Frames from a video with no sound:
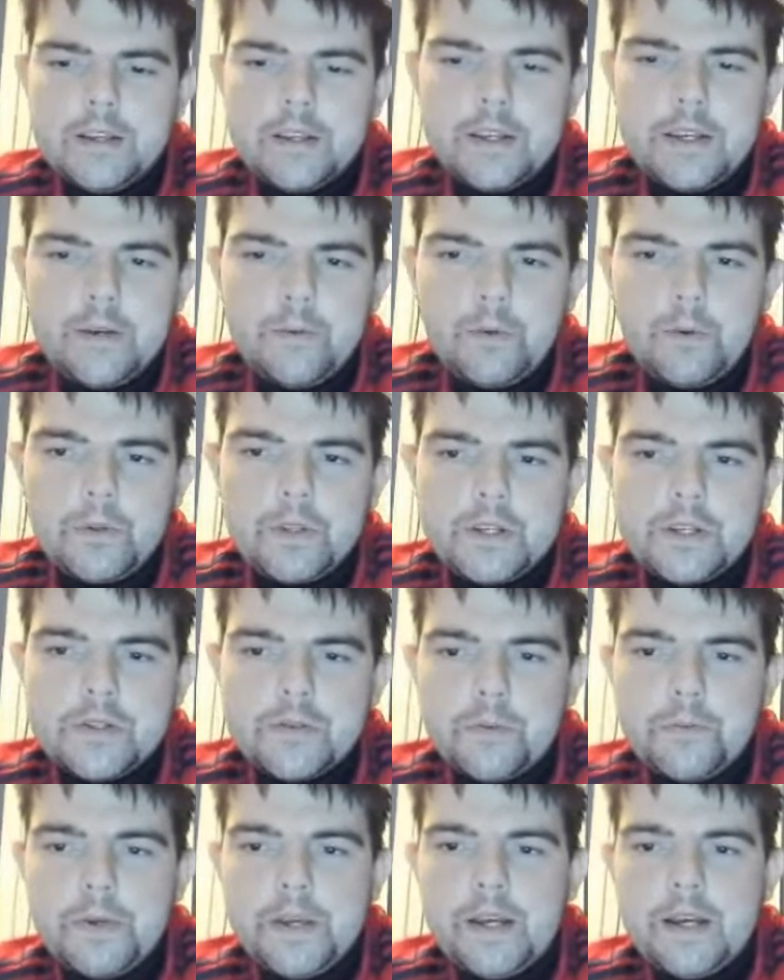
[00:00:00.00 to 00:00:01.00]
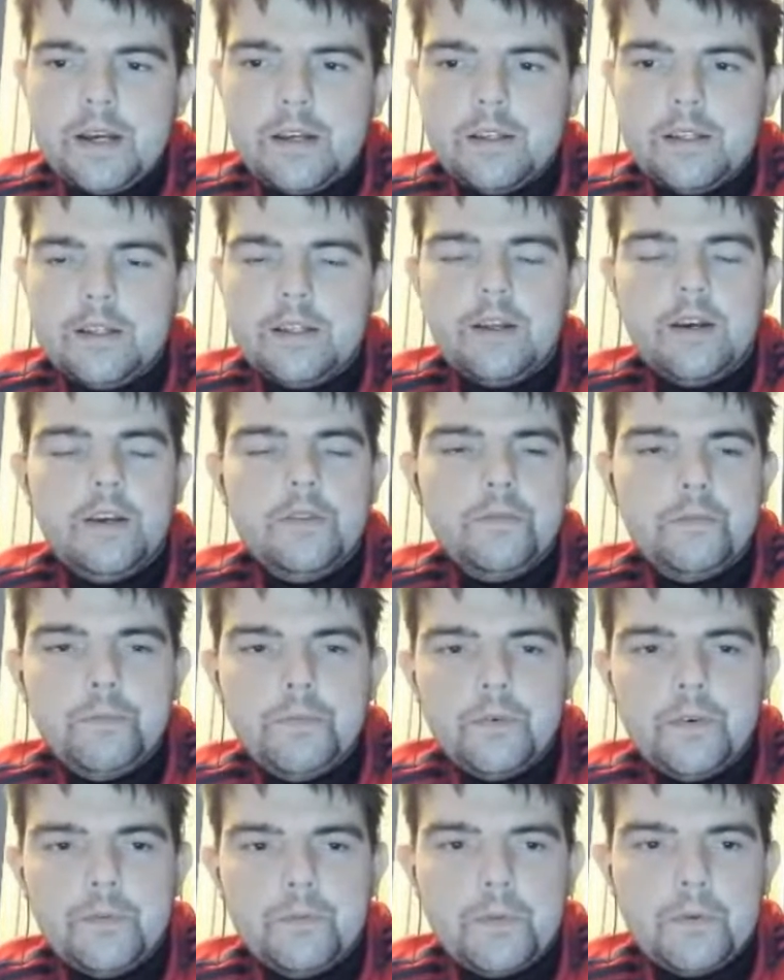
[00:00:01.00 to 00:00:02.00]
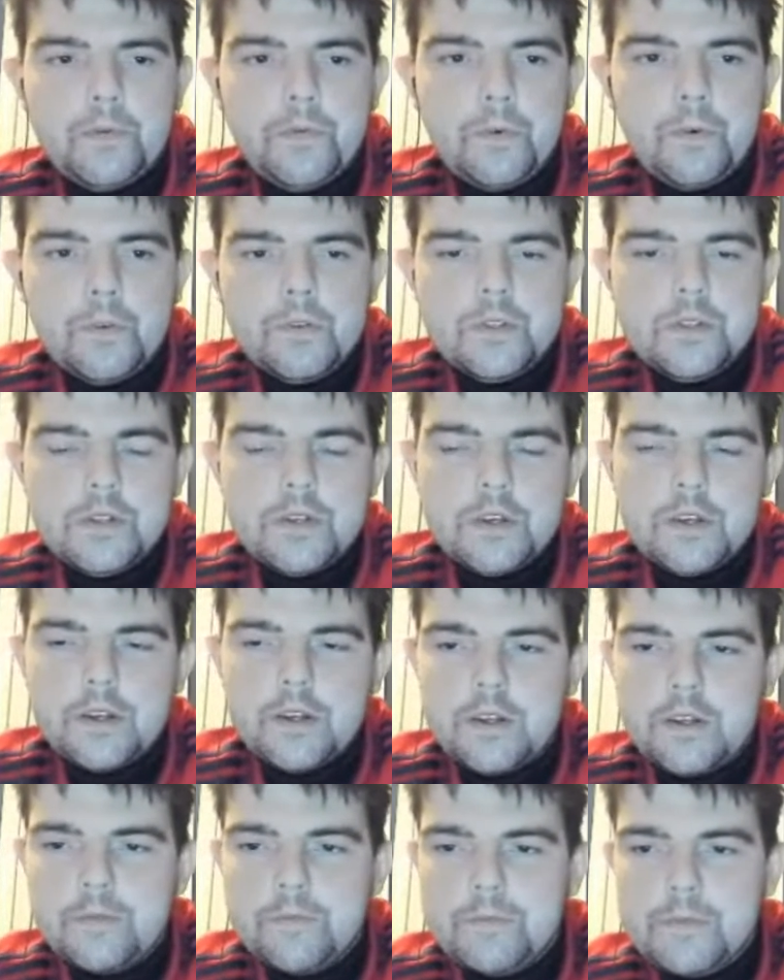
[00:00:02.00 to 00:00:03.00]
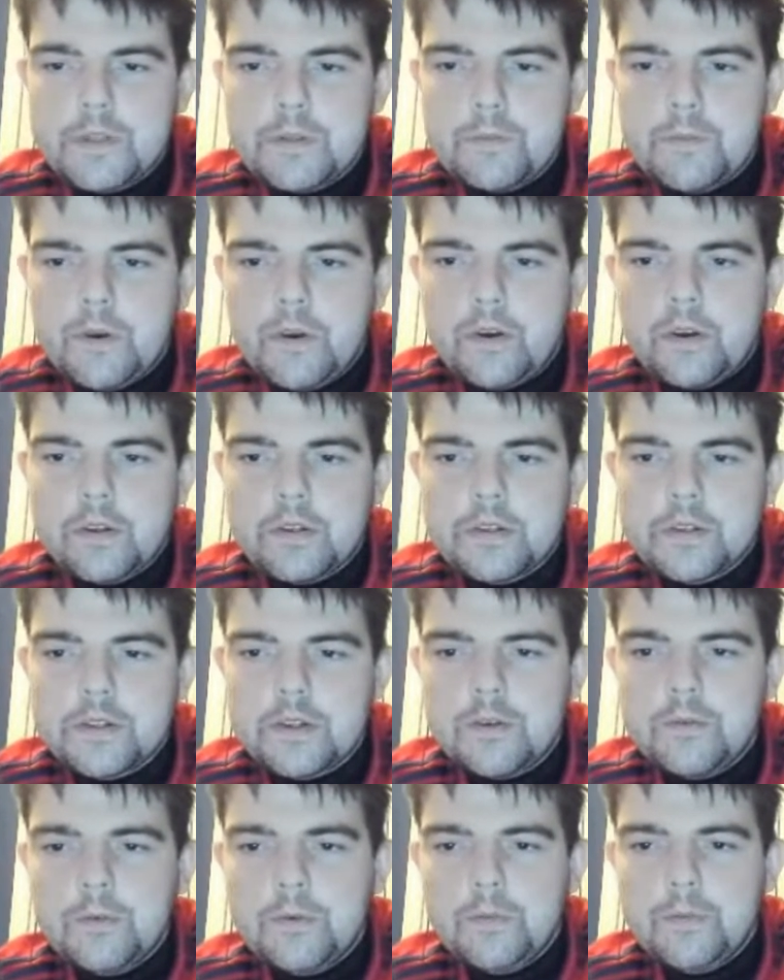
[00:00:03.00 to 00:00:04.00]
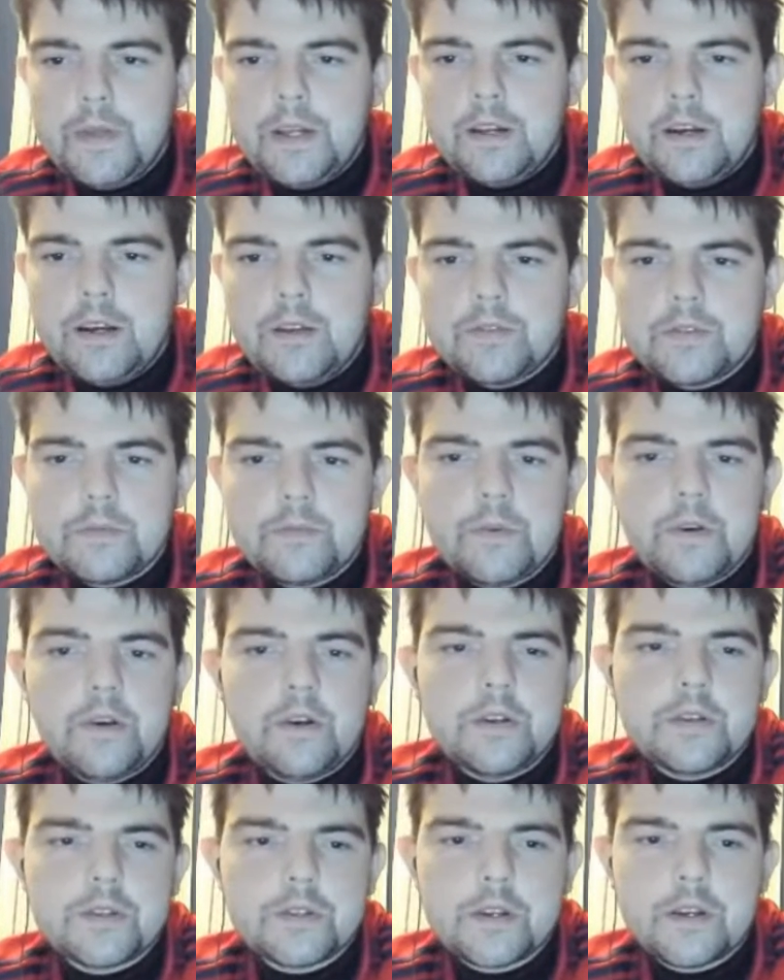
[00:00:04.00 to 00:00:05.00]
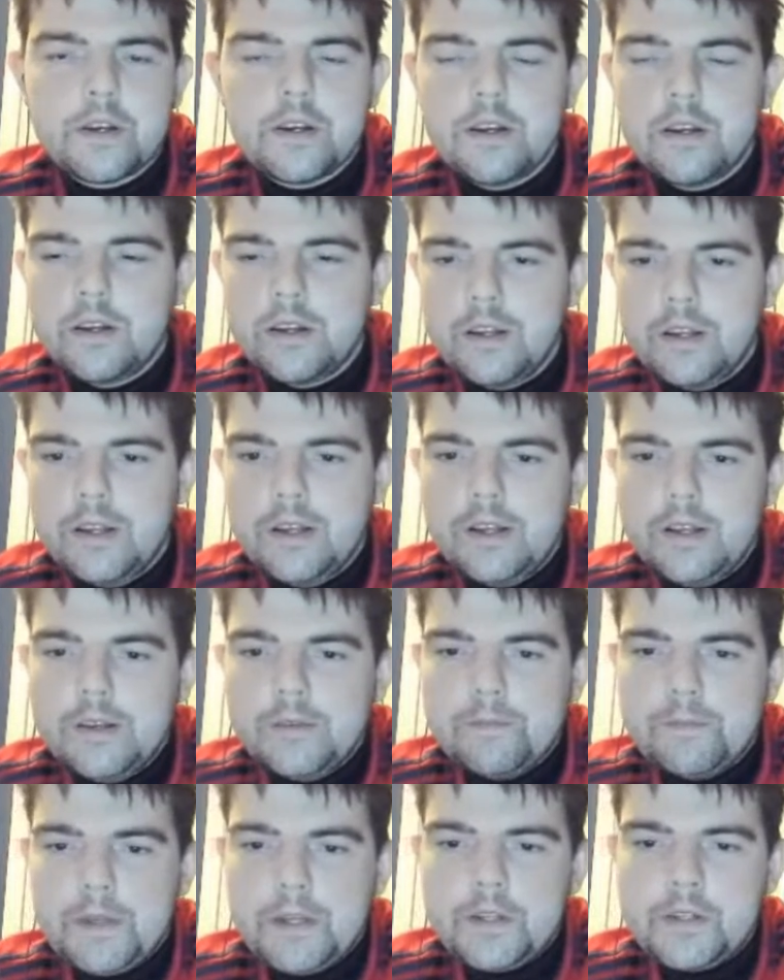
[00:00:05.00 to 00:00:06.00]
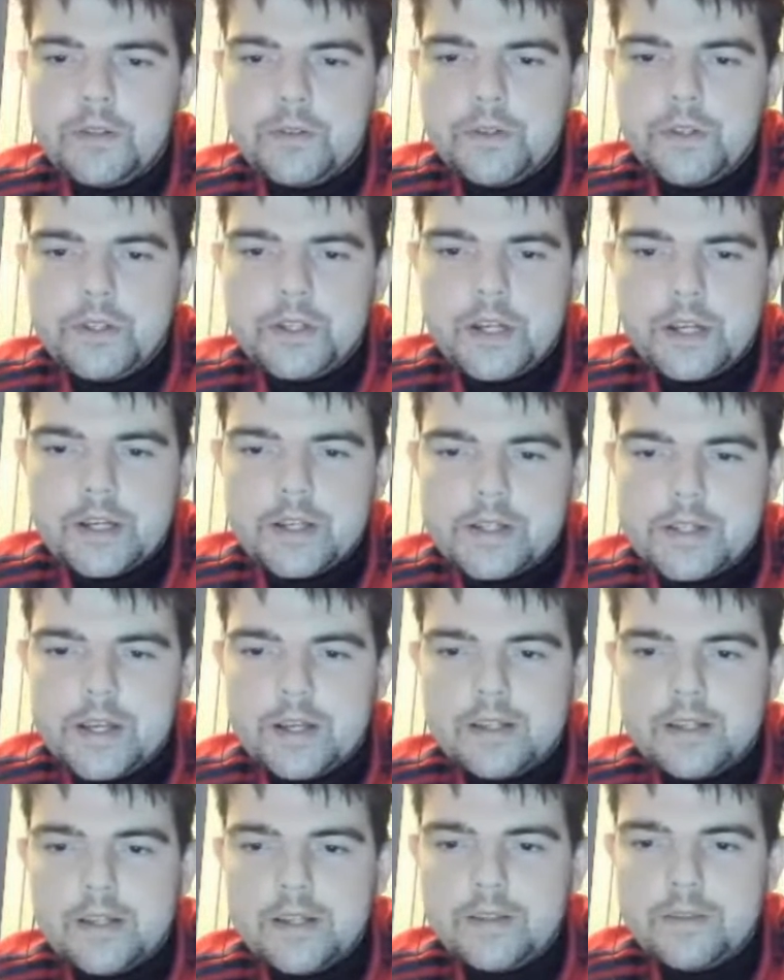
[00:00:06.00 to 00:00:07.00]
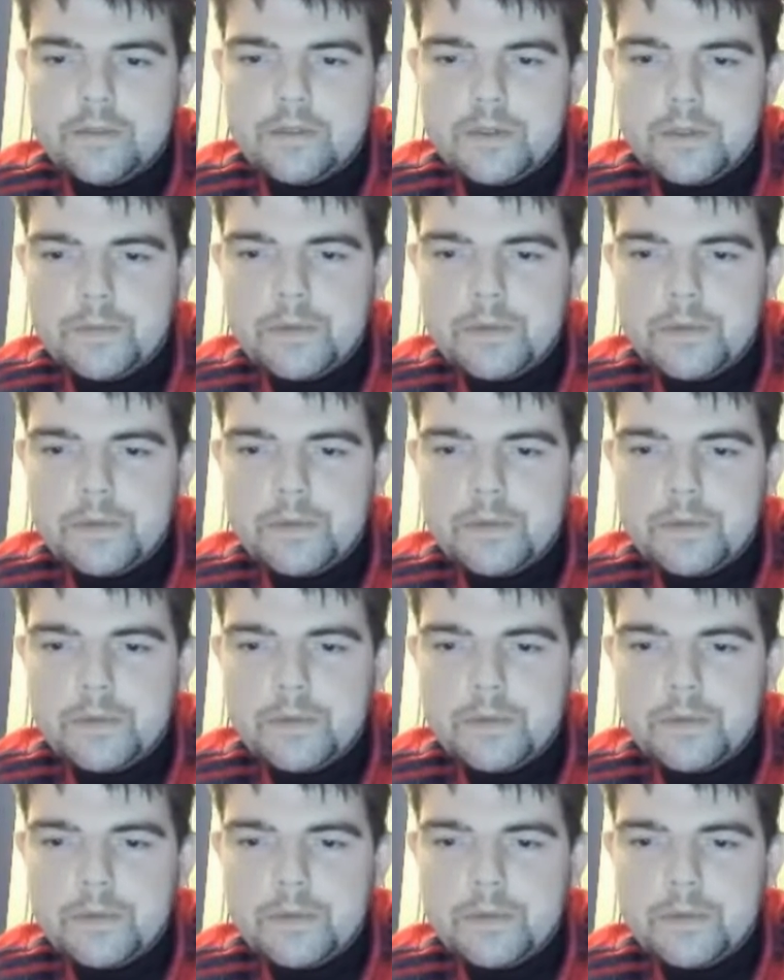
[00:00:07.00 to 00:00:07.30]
Yeah, well, this will be out live before tomorrow, so we'll be live tomorrow. So make sure you check us out then.